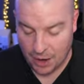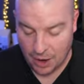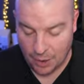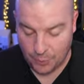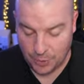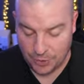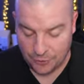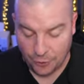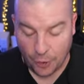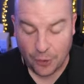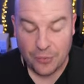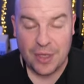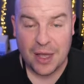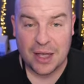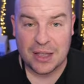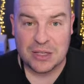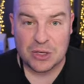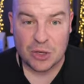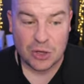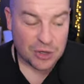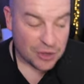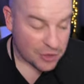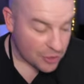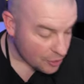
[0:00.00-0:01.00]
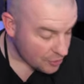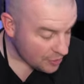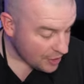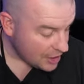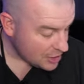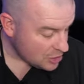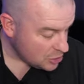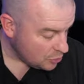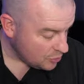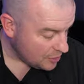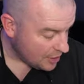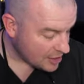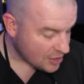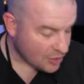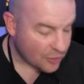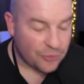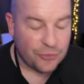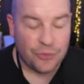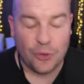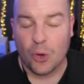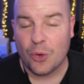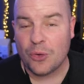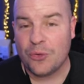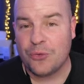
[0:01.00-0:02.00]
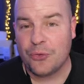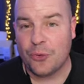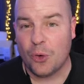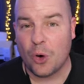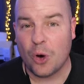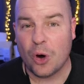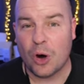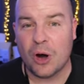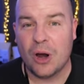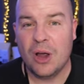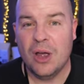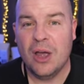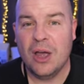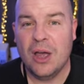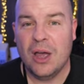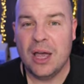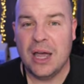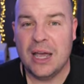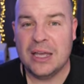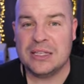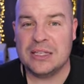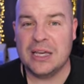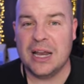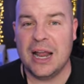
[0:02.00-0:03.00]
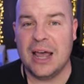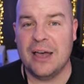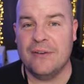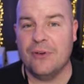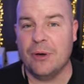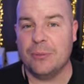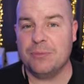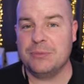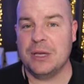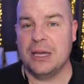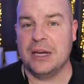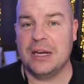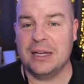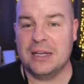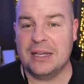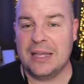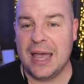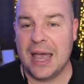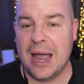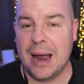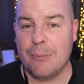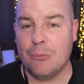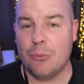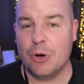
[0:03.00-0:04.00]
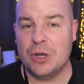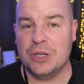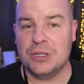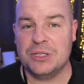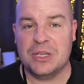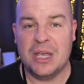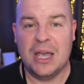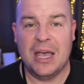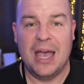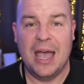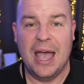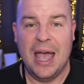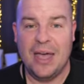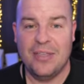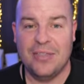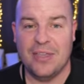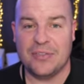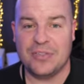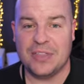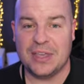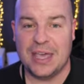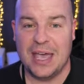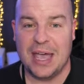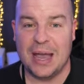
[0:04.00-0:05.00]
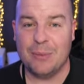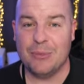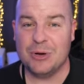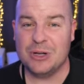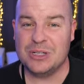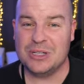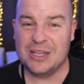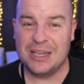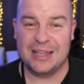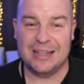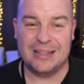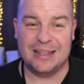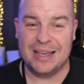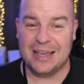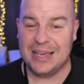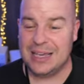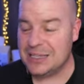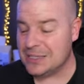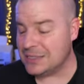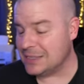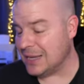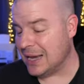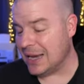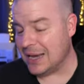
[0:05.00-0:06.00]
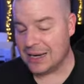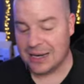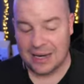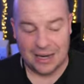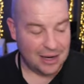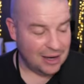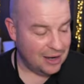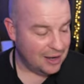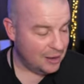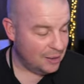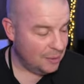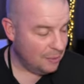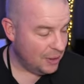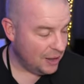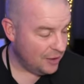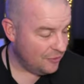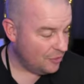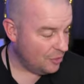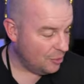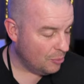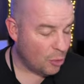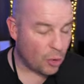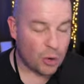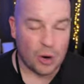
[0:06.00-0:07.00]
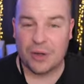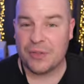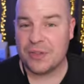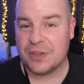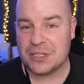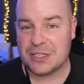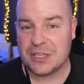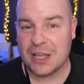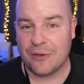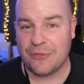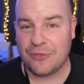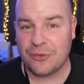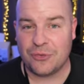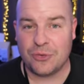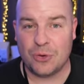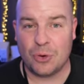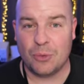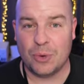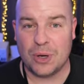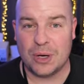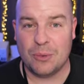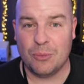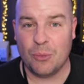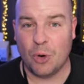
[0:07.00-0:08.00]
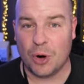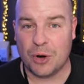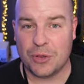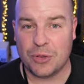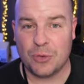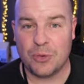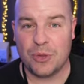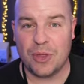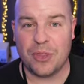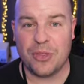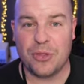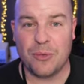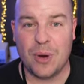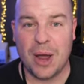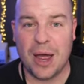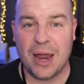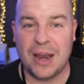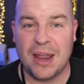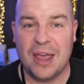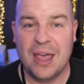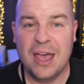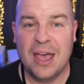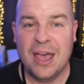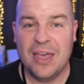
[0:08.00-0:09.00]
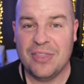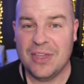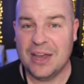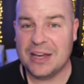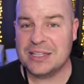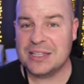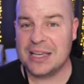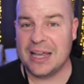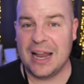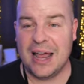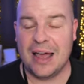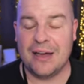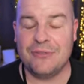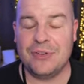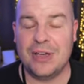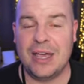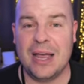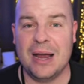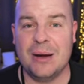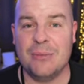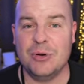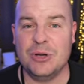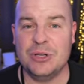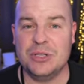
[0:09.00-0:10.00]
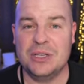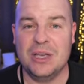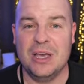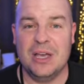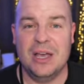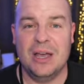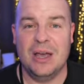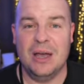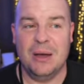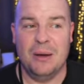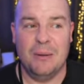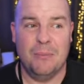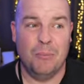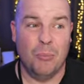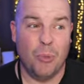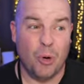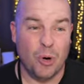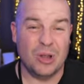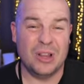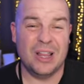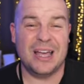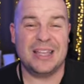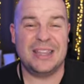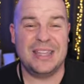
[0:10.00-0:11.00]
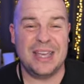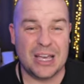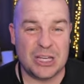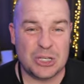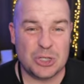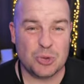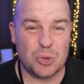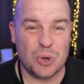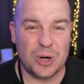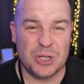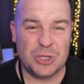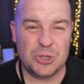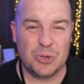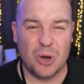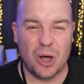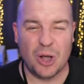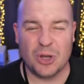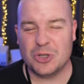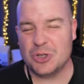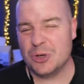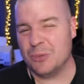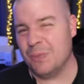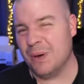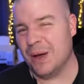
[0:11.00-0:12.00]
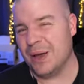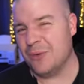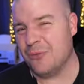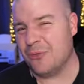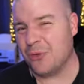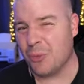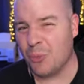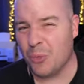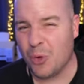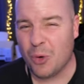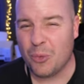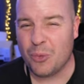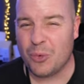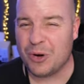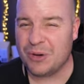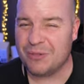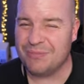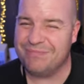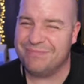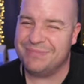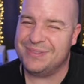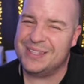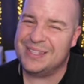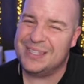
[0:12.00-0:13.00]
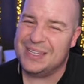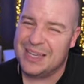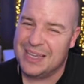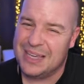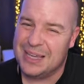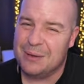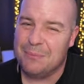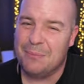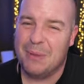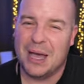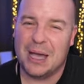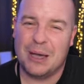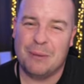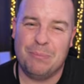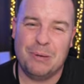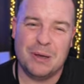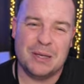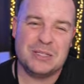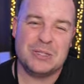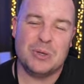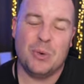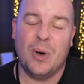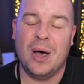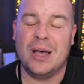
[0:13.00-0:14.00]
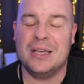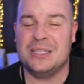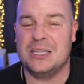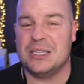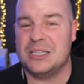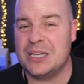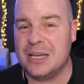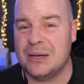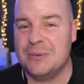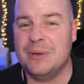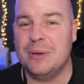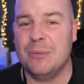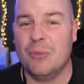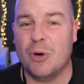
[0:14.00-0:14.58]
we've heard that, heard that too that the fold 4 is going to have updated cameras and that the cameras he's saying in even more of the stuff if you read more through the thread that it's going to have cameras more like the S22 Ultra, but from what we're seeing megapixel-wise, it's going to be